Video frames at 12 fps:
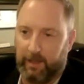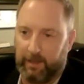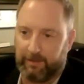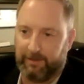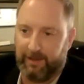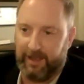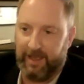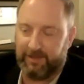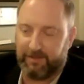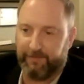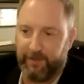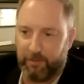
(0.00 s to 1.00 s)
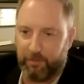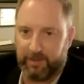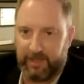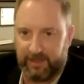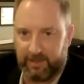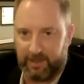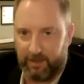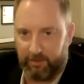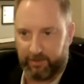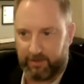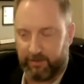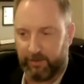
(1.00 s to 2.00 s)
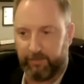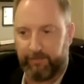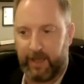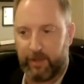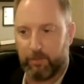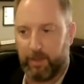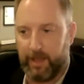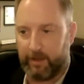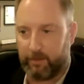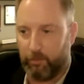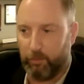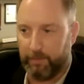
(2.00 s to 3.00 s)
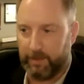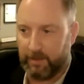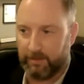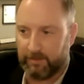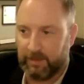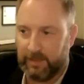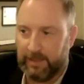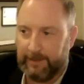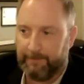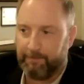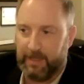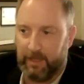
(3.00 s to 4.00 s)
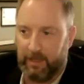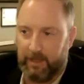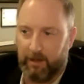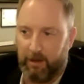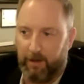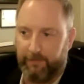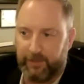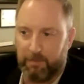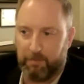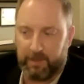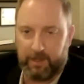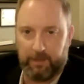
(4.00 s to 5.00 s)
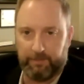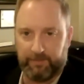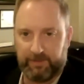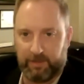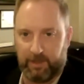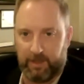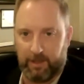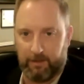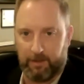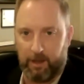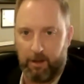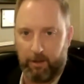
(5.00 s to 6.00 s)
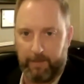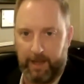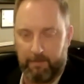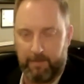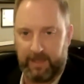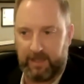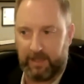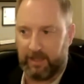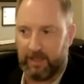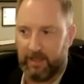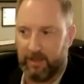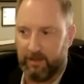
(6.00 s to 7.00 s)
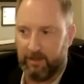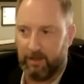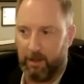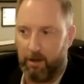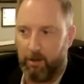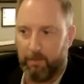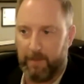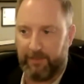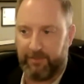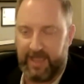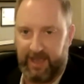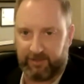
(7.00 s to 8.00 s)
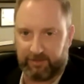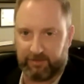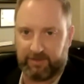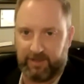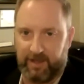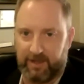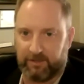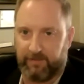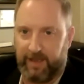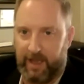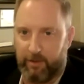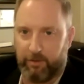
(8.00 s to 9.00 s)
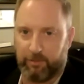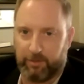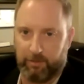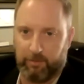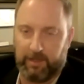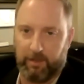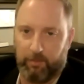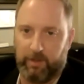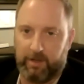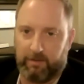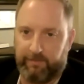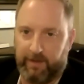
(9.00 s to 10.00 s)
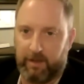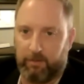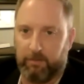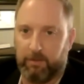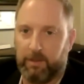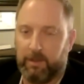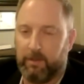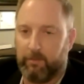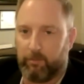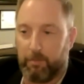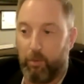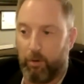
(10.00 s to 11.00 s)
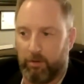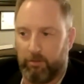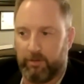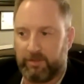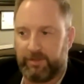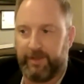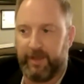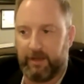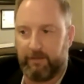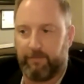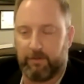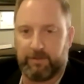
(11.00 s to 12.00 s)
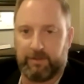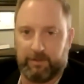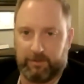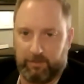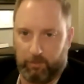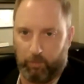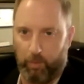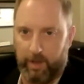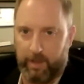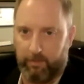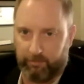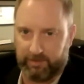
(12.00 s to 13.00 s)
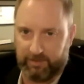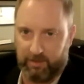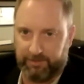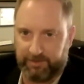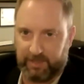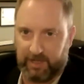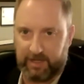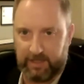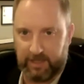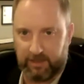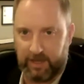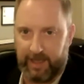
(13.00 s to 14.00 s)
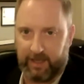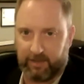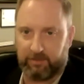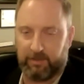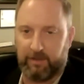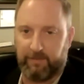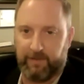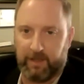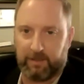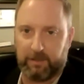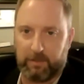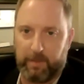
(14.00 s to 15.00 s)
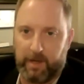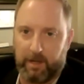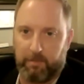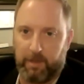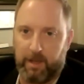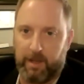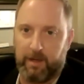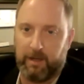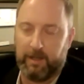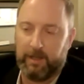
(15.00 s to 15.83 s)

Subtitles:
I had some fun with that title. I called it the Value Black Hole because it often becomes all about making it all about the exercise of how you're doing it, what your final report looks like versus what results did I get that actually affected the bottom line.